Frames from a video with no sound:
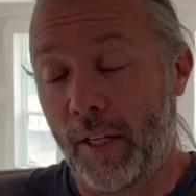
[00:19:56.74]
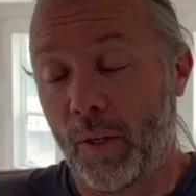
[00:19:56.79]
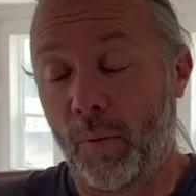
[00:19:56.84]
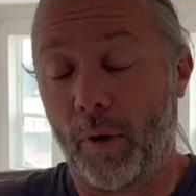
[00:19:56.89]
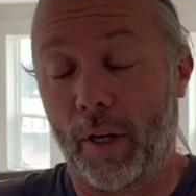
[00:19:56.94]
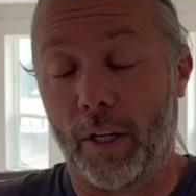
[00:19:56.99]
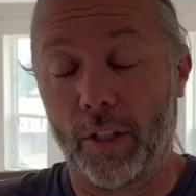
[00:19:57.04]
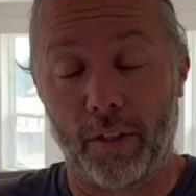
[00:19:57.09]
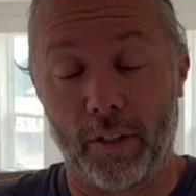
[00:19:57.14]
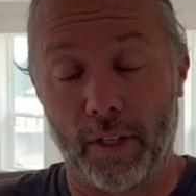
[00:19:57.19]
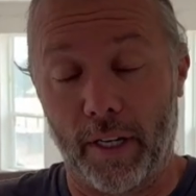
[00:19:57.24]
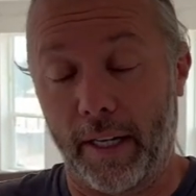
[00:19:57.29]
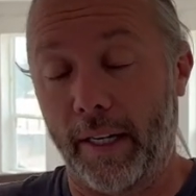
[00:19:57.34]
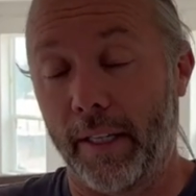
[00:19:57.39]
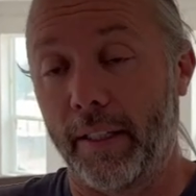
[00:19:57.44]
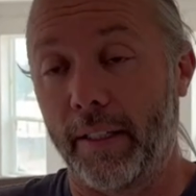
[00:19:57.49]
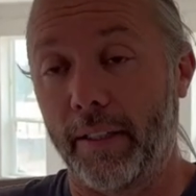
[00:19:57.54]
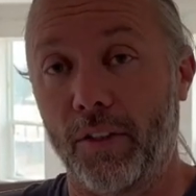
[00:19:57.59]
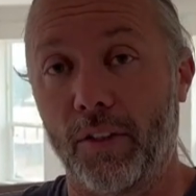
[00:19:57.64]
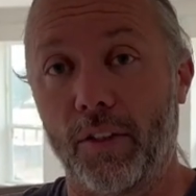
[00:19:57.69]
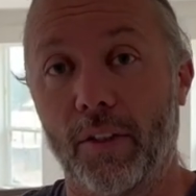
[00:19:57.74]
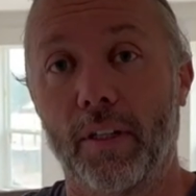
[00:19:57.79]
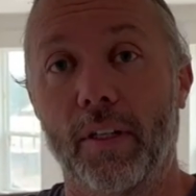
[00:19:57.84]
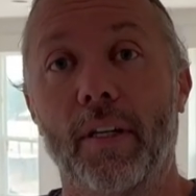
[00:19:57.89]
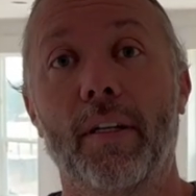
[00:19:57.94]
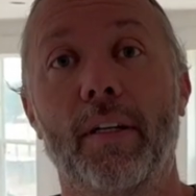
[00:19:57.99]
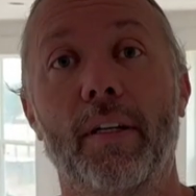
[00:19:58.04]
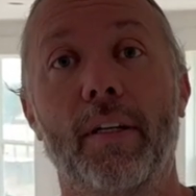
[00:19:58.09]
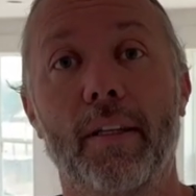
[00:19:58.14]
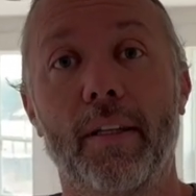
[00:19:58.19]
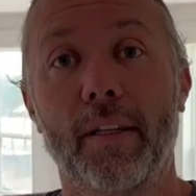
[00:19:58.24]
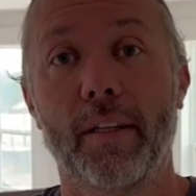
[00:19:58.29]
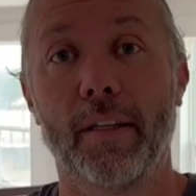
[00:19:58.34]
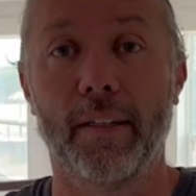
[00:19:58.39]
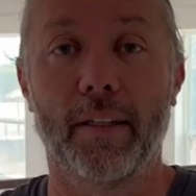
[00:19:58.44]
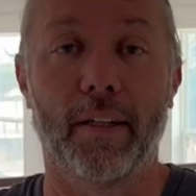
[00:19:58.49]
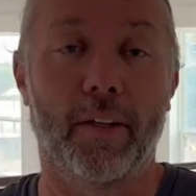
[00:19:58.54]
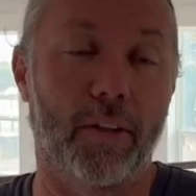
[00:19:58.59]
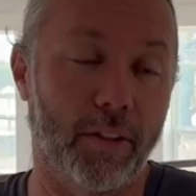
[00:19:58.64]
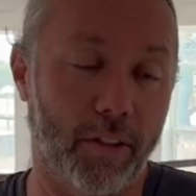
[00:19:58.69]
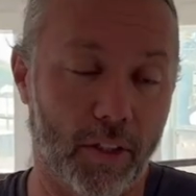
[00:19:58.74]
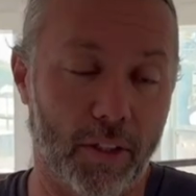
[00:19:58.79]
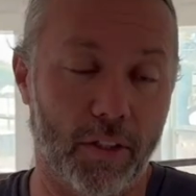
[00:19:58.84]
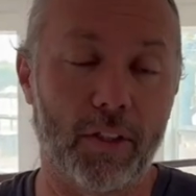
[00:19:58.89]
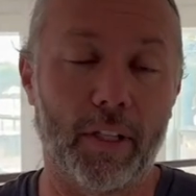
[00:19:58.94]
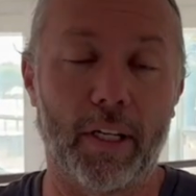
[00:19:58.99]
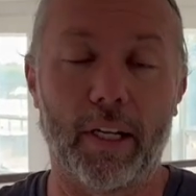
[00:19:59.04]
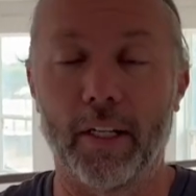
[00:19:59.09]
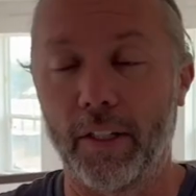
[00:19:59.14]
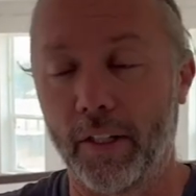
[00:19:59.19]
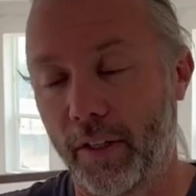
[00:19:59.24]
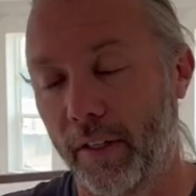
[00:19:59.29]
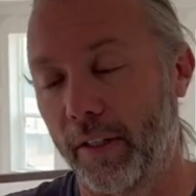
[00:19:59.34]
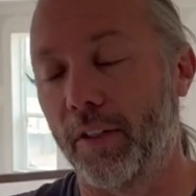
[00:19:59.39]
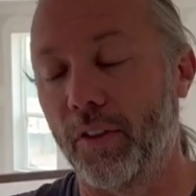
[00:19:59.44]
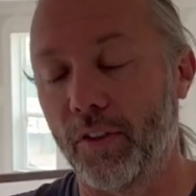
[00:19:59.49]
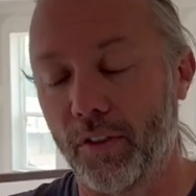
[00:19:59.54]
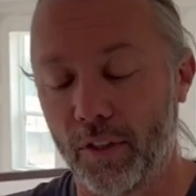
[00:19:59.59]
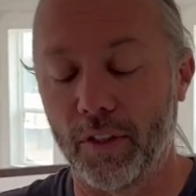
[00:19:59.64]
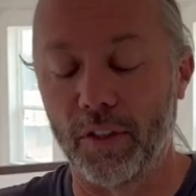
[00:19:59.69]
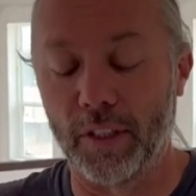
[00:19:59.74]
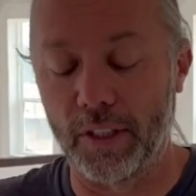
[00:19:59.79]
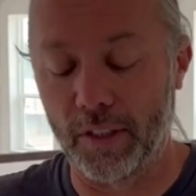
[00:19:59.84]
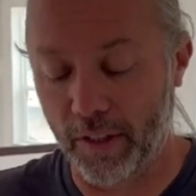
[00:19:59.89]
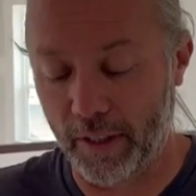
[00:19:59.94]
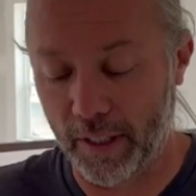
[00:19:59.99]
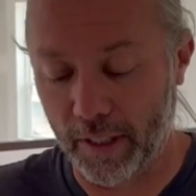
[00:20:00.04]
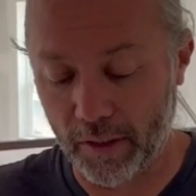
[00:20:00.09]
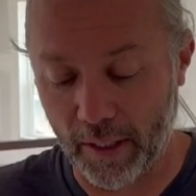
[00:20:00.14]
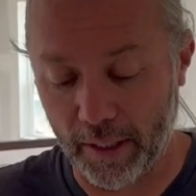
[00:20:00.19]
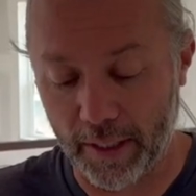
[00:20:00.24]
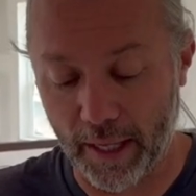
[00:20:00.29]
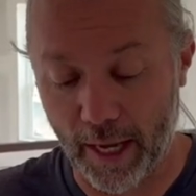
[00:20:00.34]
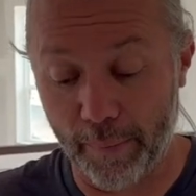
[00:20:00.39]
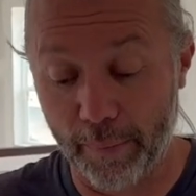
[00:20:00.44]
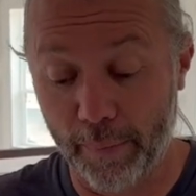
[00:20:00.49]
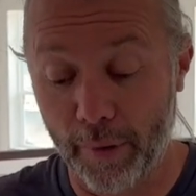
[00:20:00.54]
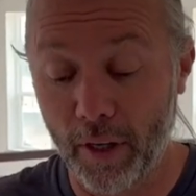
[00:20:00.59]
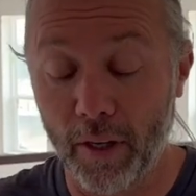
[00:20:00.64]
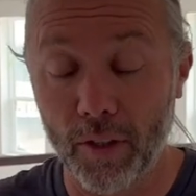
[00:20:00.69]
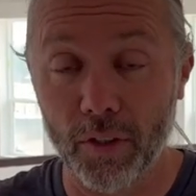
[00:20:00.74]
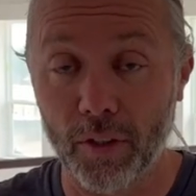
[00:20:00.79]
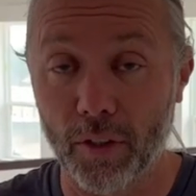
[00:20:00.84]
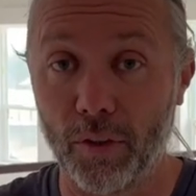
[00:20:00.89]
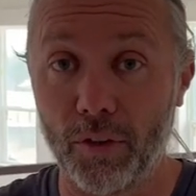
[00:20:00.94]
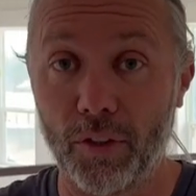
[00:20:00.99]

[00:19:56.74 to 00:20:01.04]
wash their hands and, you know, it's unsanitary and there's disease and things like that. But also